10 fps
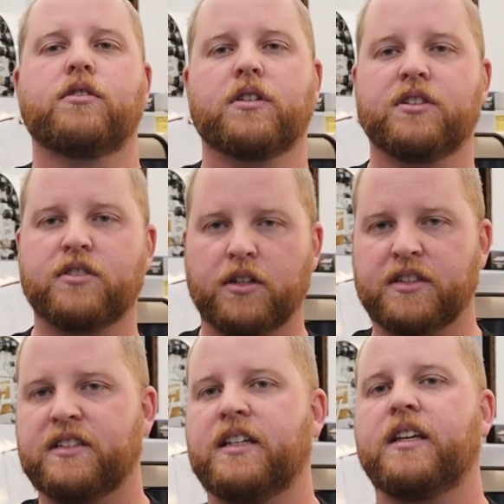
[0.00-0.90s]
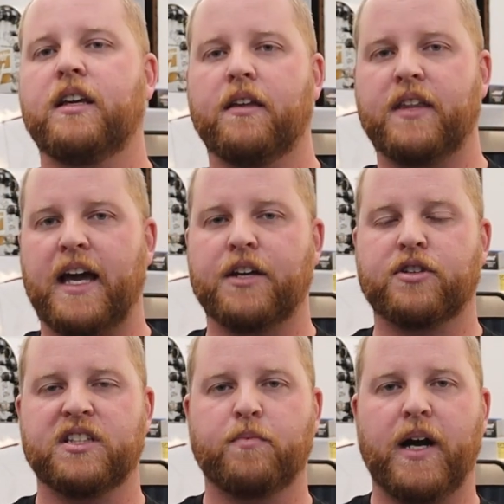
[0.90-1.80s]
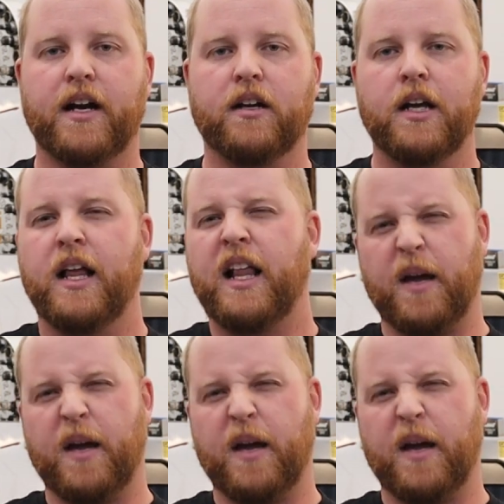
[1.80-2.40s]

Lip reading: So you're gonna start to see that transpire.